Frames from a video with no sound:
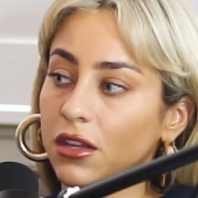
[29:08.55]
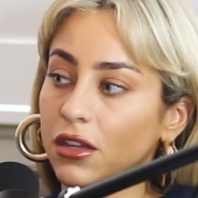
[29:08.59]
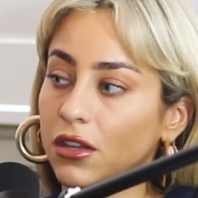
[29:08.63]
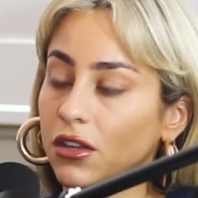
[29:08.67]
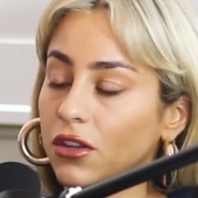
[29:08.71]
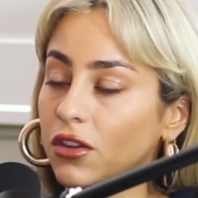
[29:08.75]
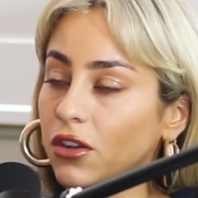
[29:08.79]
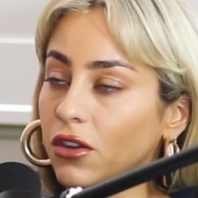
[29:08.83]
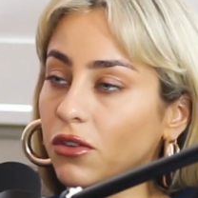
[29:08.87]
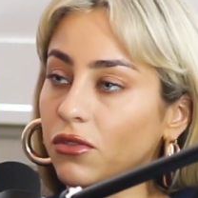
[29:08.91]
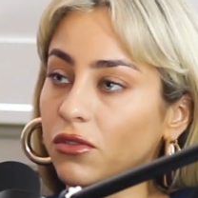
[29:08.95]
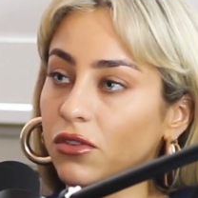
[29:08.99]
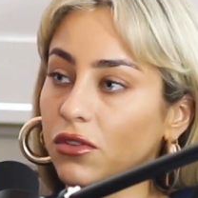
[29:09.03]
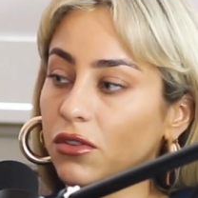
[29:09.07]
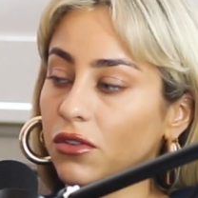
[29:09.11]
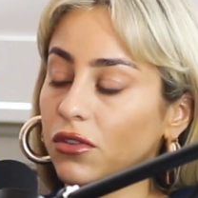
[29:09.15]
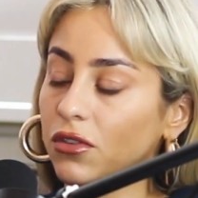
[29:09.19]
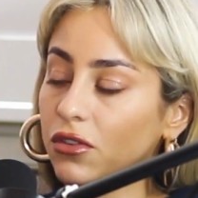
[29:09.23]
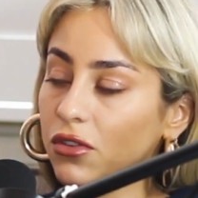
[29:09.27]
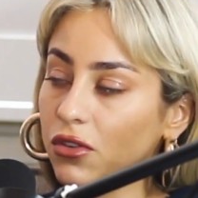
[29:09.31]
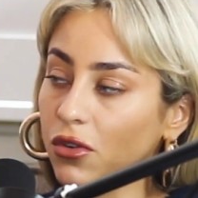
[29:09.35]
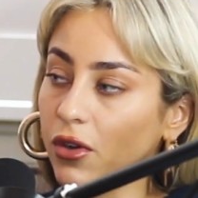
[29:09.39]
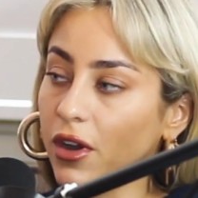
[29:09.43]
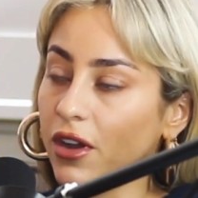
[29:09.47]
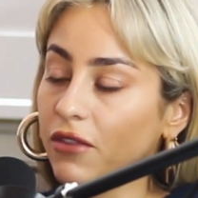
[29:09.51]
you know,
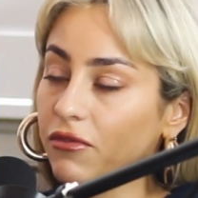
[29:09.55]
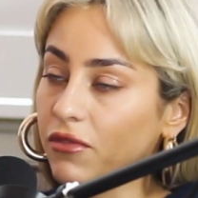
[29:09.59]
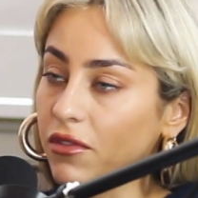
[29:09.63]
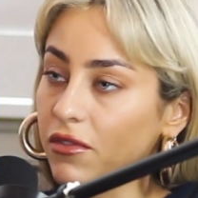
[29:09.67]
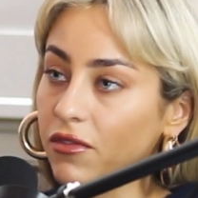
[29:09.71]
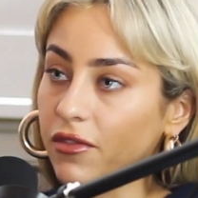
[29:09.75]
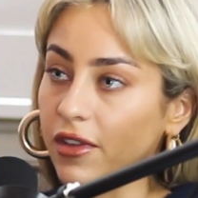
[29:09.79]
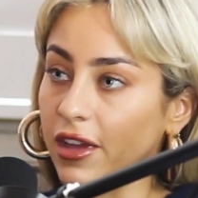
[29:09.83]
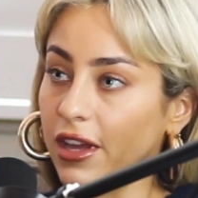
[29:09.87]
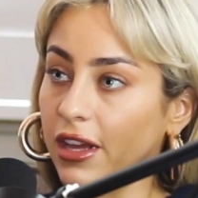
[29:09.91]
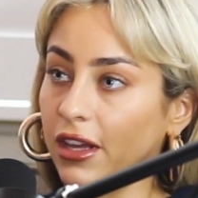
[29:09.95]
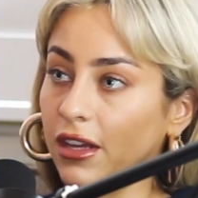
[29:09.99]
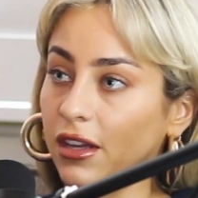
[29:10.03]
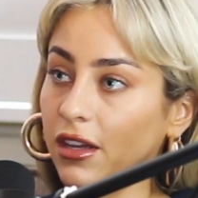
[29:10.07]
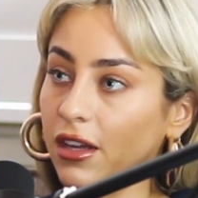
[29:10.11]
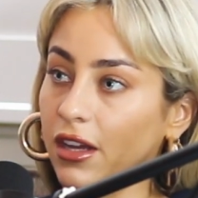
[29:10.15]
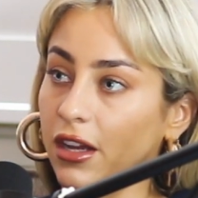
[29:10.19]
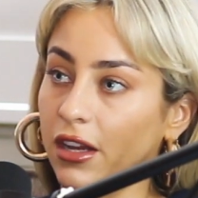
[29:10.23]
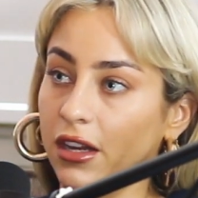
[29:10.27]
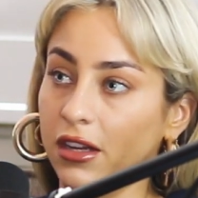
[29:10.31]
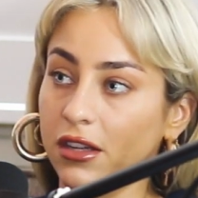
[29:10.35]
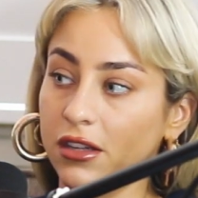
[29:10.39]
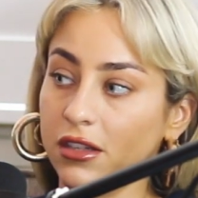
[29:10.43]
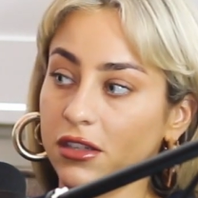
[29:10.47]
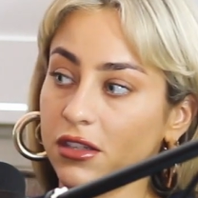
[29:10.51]
you're everything
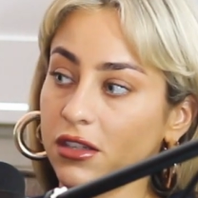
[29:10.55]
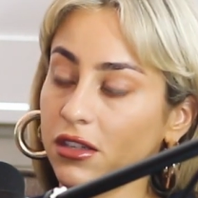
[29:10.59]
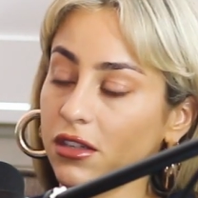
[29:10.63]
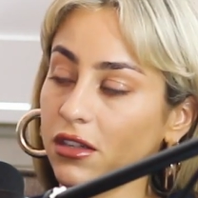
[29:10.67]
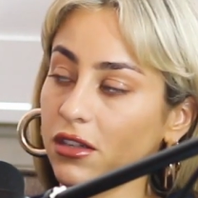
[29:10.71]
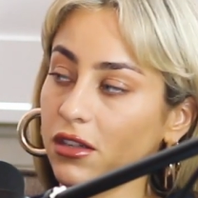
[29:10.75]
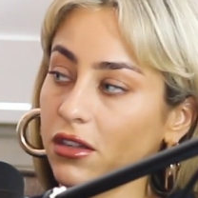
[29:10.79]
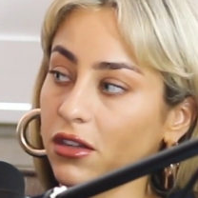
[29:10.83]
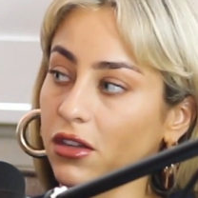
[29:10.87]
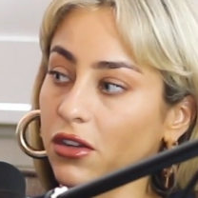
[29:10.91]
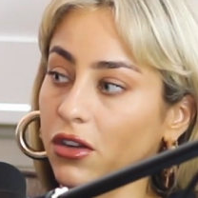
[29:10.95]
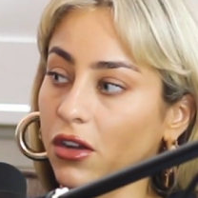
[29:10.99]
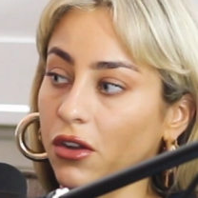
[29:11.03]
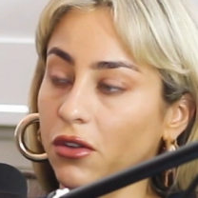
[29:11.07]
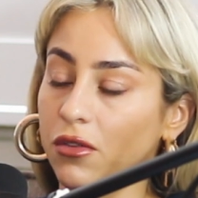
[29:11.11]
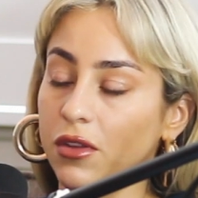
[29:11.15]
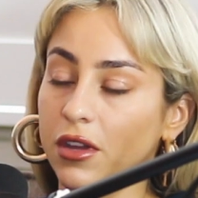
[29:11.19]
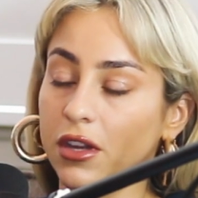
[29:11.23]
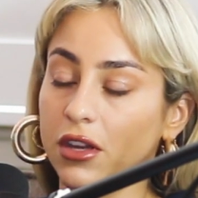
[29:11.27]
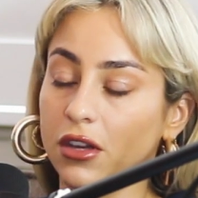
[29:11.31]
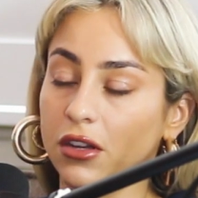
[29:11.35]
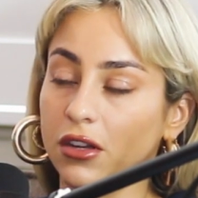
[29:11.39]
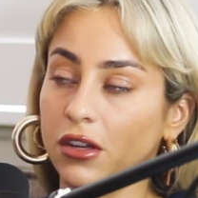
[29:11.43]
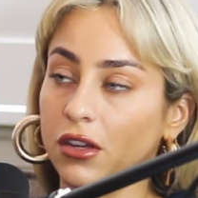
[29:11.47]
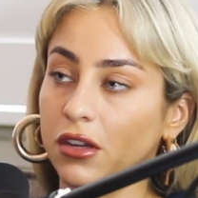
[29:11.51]
and, you know, they're
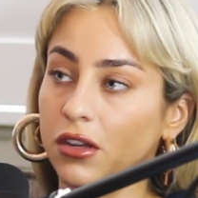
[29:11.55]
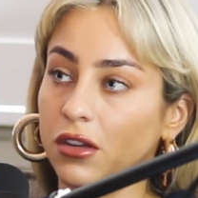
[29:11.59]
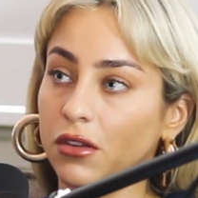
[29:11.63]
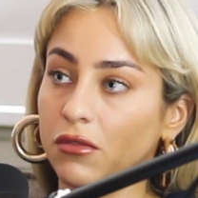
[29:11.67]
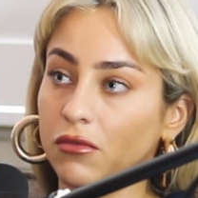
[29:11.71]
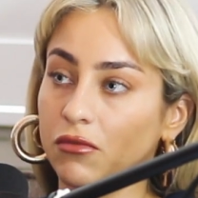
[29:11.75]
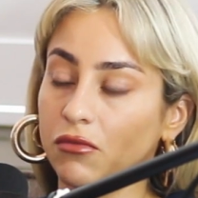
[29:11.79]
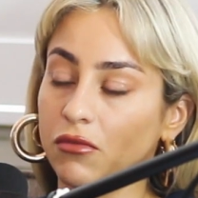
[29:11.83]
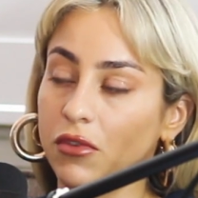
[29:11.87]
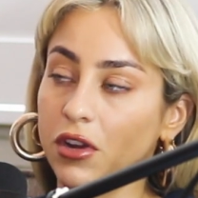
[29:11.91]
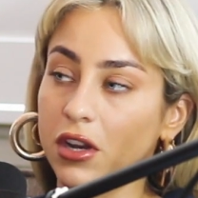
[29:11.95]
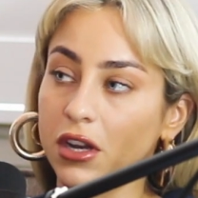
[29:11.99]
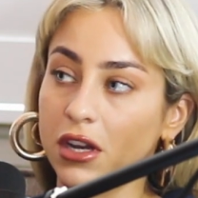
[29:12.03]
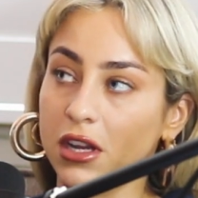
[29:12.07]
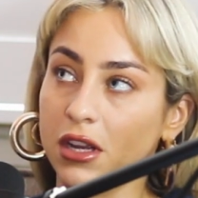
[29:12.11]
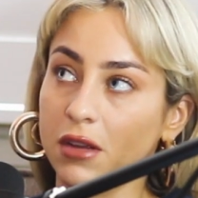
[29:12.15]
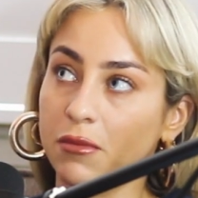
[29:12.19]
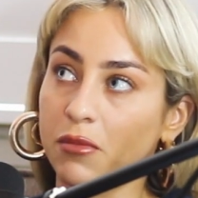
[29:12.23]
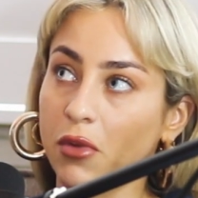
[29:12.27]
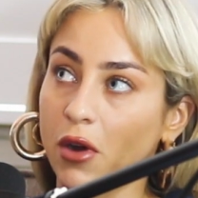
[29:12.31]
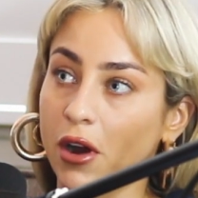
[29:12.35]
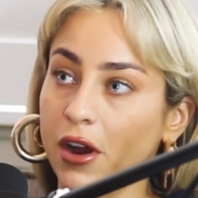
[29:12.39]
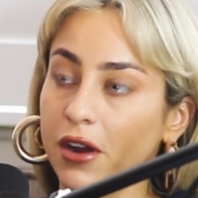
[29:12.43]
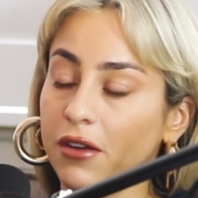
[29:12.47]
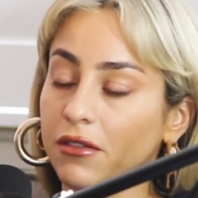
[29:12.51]
going to really
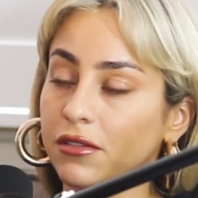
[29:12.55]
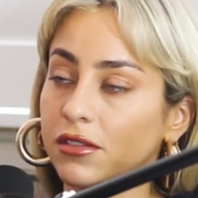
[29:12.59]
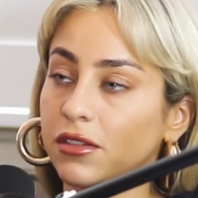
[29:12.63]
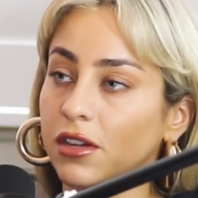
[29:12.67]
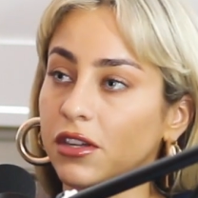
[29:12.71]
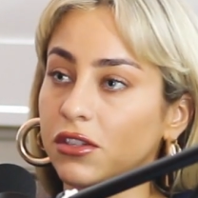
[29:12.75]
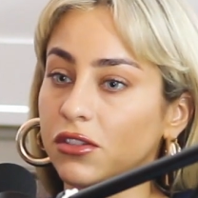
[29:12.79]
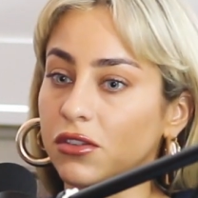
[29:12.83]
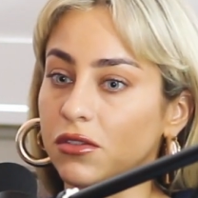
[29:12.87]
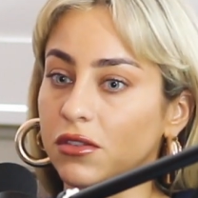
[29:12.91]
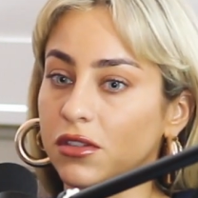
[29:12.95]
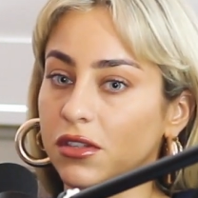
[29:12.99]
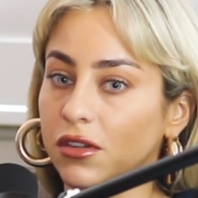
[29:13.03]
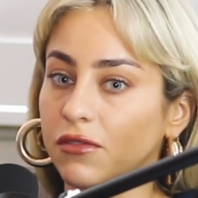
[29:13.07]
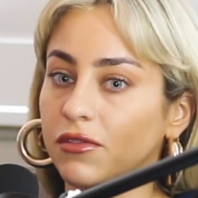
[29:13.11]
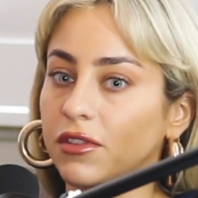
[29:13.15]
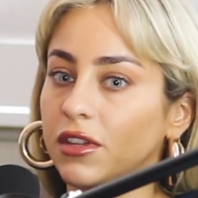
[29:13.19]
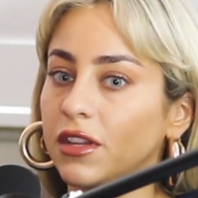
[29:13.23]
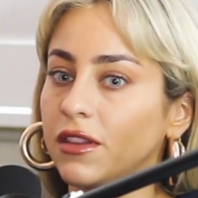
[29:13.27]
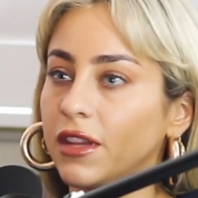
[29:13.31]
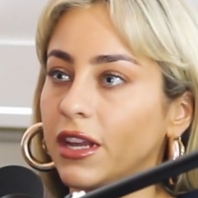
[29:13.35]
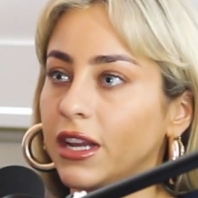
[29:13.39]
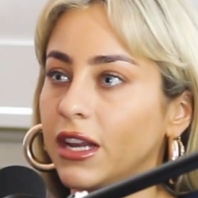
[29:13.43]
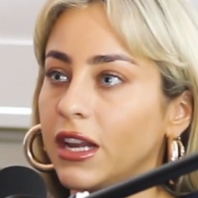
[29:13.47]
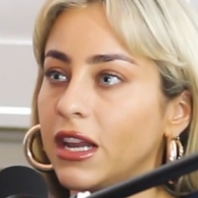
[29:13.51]
prioritise you and stuff and
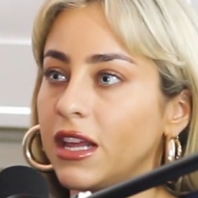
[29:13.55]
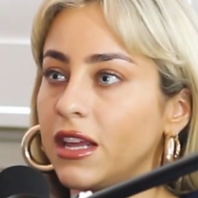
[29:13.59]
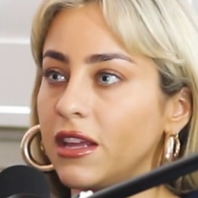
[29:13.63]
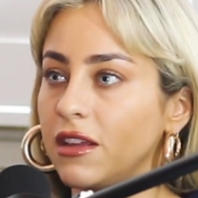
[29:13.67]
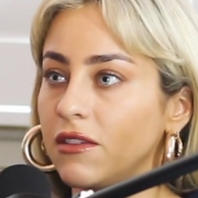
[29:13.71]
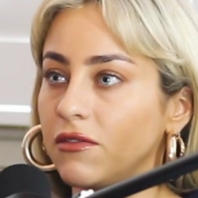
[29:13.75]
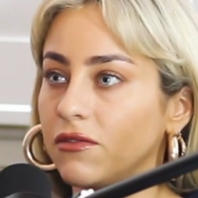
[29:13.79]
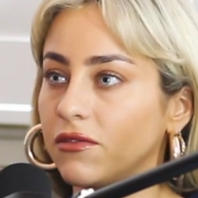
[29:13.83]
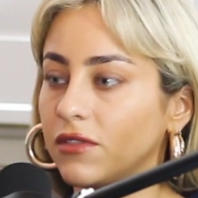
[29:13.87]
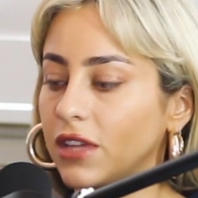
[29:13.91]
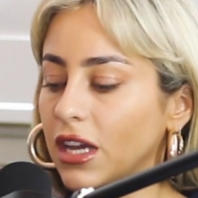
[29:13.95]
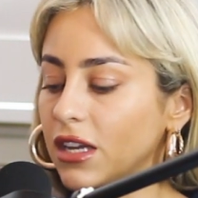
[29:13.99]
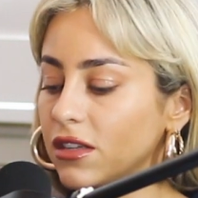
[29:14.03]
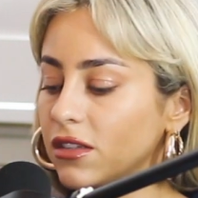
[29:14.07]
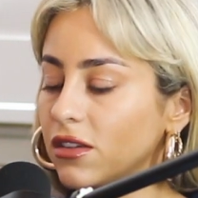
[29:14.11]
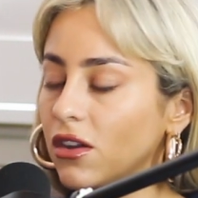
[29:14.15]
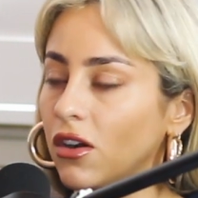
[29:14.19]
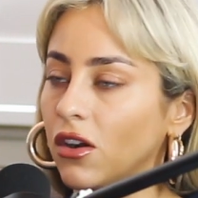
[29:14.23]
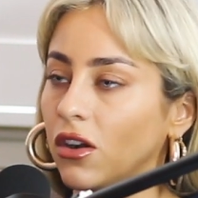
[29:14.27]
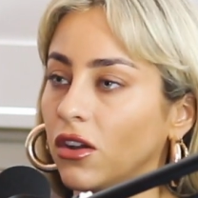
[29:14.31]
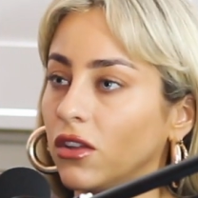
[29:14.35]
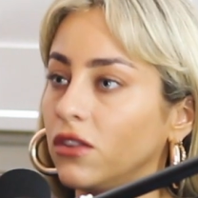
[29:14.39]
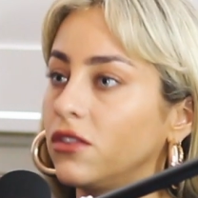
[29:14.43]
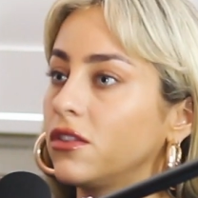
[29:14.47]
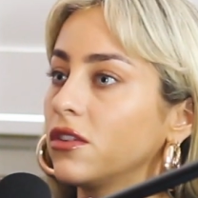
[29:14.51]
then they leave. That's
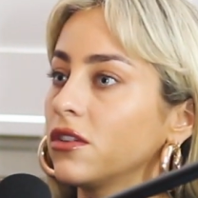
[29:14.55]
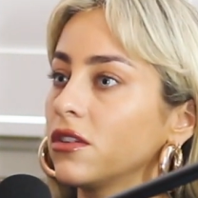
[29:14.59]
hard.